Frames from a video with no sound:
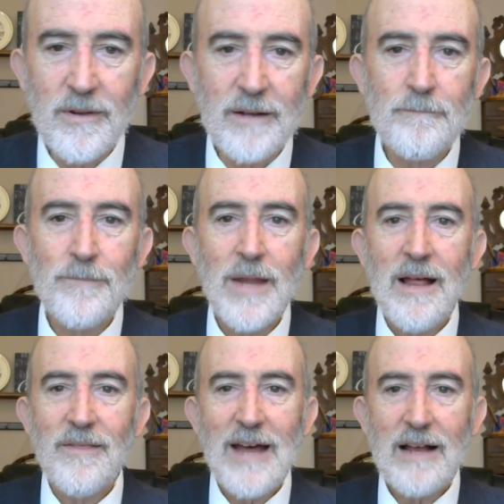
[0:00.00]
it,
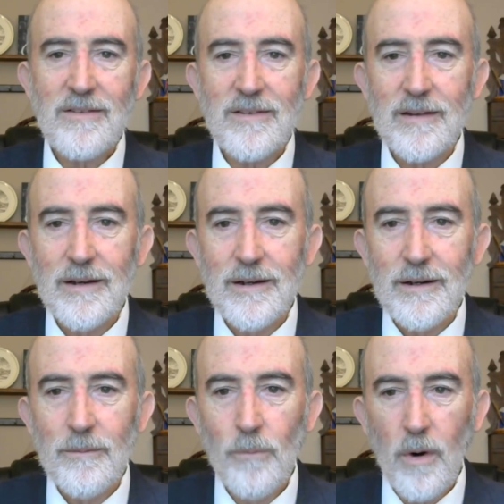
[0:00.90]
that's
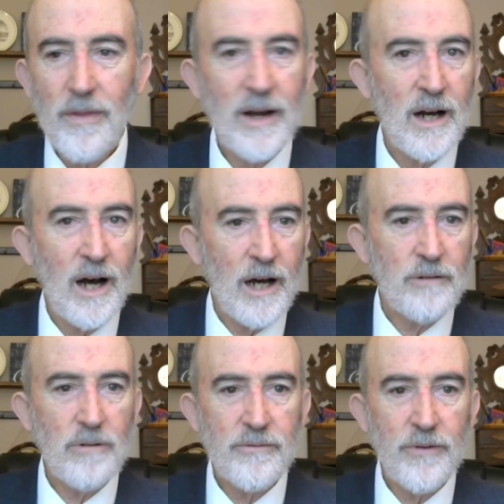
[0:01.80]
more than
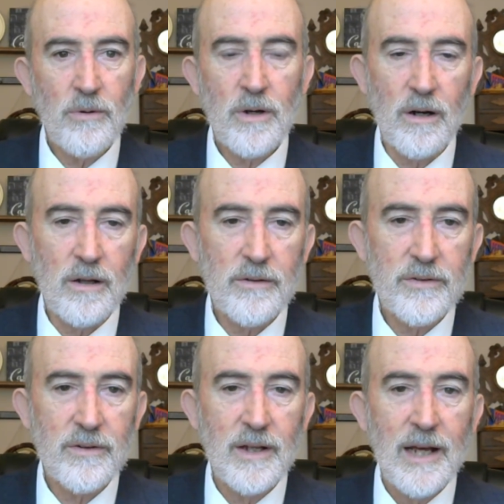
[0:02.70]
100 phone
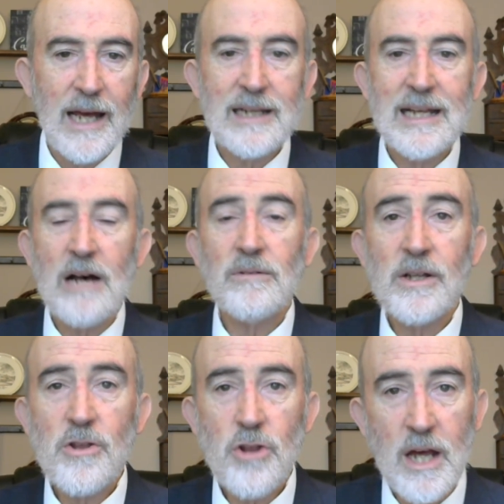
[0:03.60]
calls and
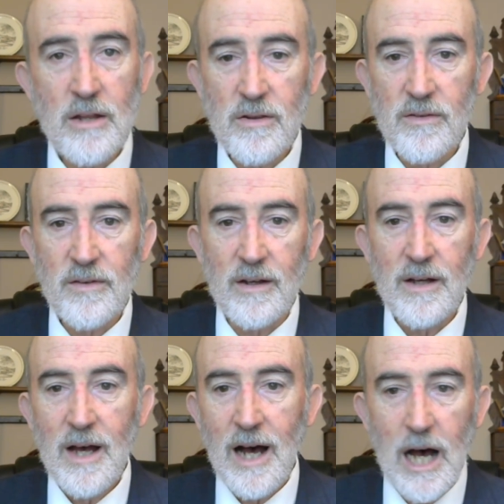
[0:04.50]
countless chances to
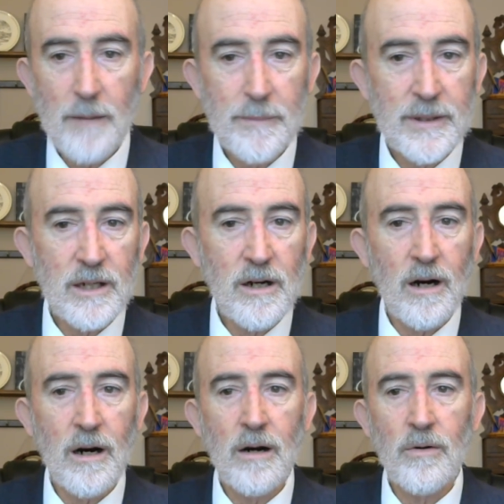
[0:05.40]
hop in the
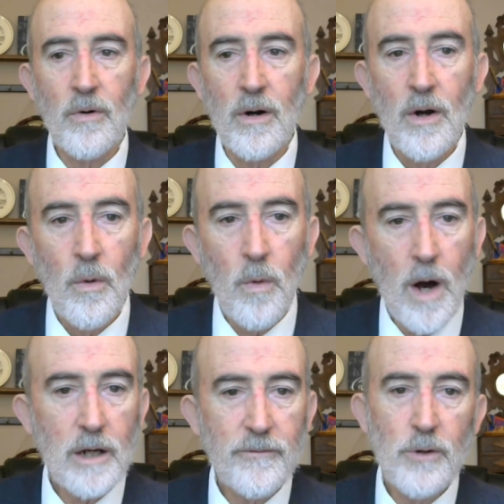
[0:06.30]
car or
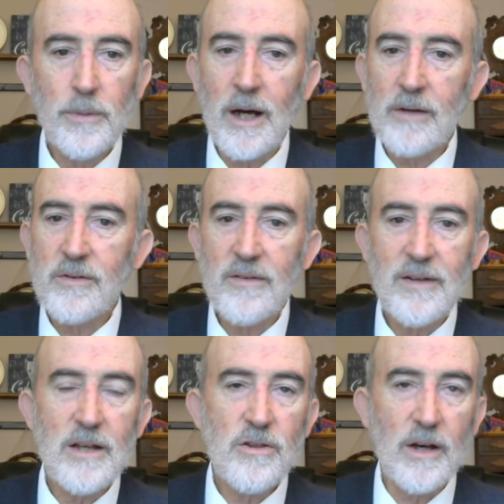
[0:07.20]
walk a few blocks to
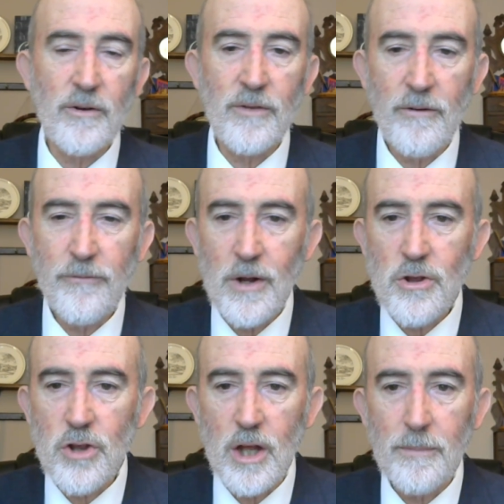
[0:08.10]
see each other. Their
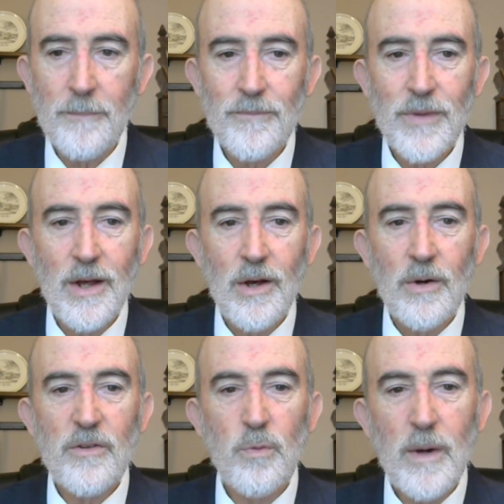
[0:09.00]
friendship
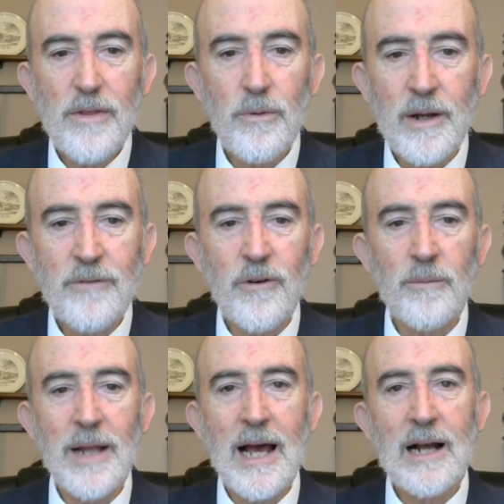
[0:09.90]
is withering from
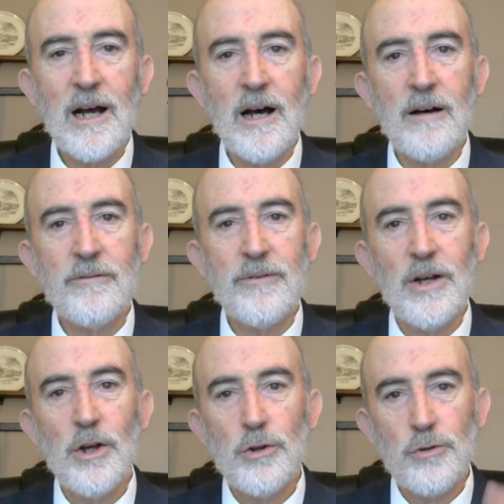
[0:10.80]
lack of
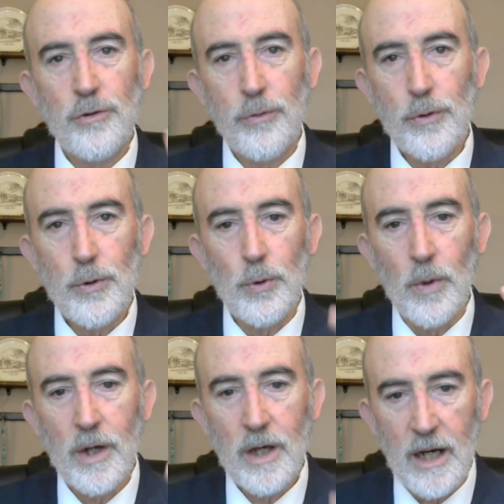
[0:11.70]
true
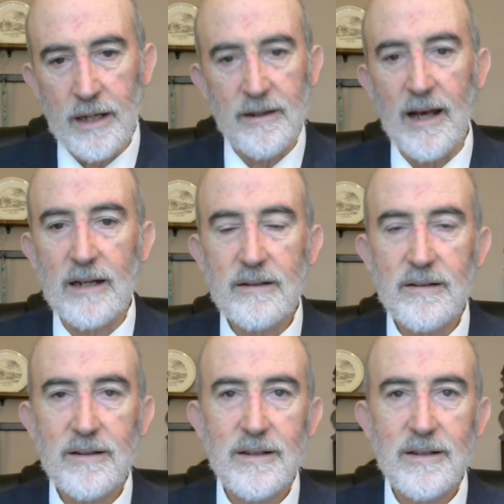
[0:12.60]
contact.